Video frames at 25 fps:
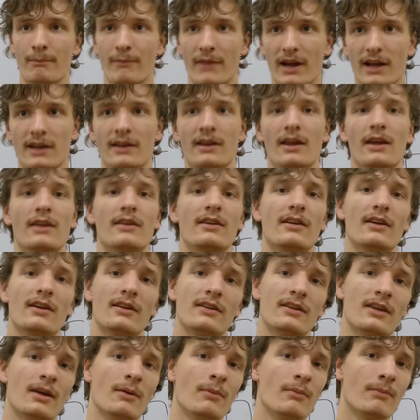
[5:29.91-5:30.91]

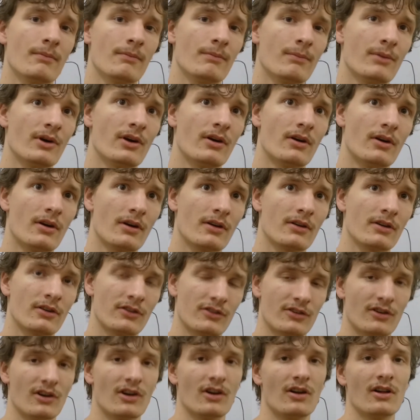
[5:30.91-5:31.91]
magnetic damper
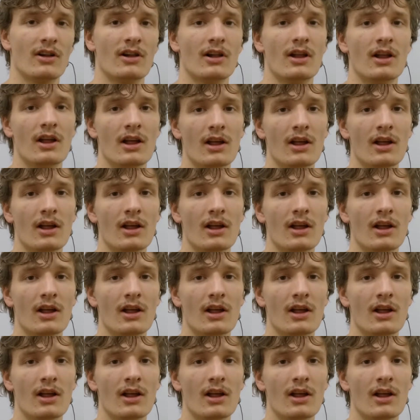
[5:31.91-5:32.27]
control,